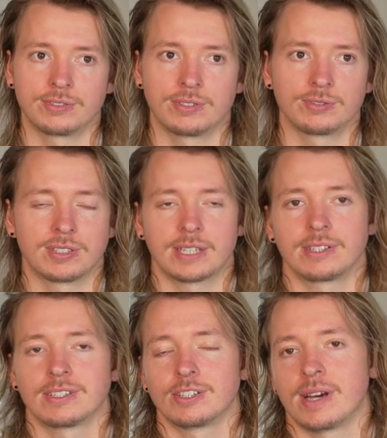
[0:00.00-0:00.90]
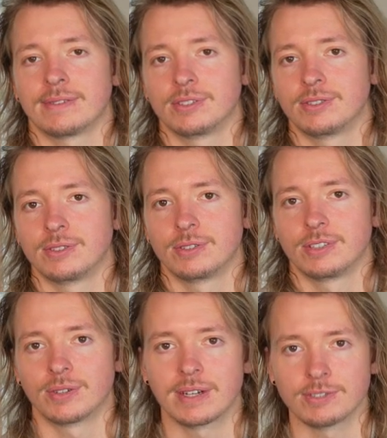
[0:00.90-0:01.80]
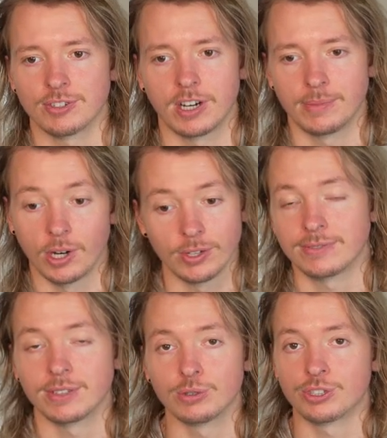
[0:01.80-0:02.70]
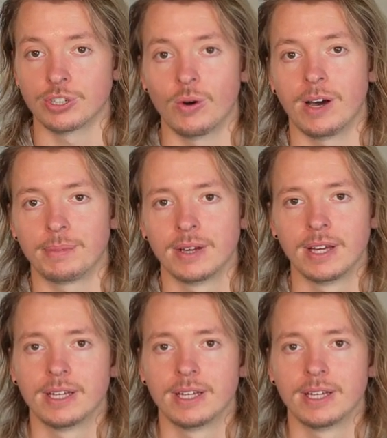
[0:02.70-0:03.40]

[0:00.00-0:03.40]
There's nothing that you have to do. You don't have a job. All you have to do is show up.